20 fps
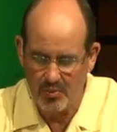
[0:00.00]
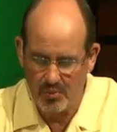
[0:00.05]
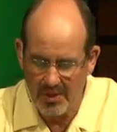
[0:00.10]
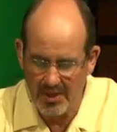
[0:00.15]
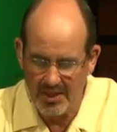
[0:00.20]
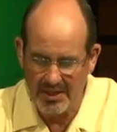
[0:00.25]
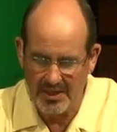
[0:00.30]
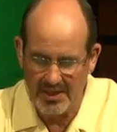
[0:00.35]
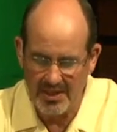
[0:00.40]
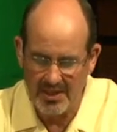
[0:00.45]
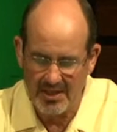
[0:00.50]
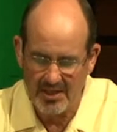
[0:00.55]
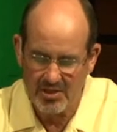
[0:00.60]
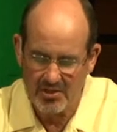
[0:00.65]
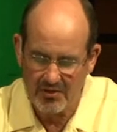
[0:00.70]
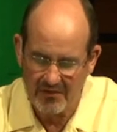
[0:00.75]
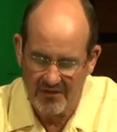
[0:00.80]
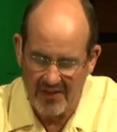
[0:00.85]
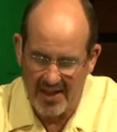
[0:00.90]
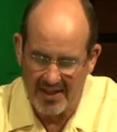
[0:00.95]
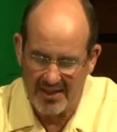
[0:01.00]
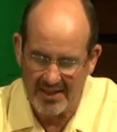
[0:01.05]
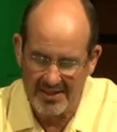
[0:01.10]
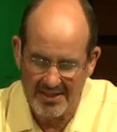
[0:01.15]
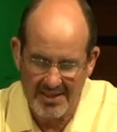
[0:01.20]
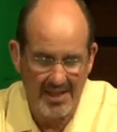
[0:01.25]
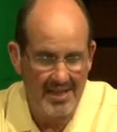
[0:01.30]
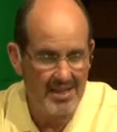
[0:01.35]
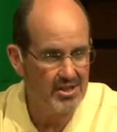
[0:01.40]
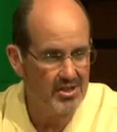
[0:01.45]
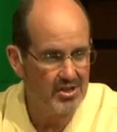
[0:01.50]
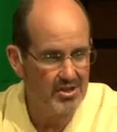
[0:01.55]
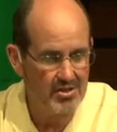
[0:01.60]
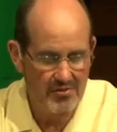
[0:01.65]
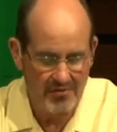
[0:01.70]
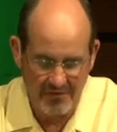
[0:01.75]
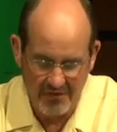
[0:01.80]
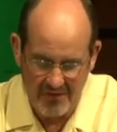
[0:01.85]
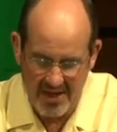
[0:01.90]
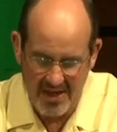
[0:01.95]
Really, to validate your
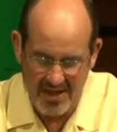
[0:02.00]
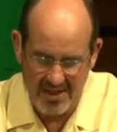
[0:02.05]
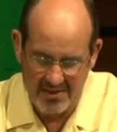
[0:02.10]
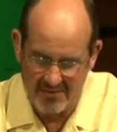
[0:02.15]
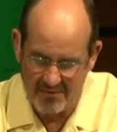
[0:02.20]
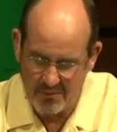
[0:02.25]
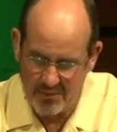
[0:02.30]
faith.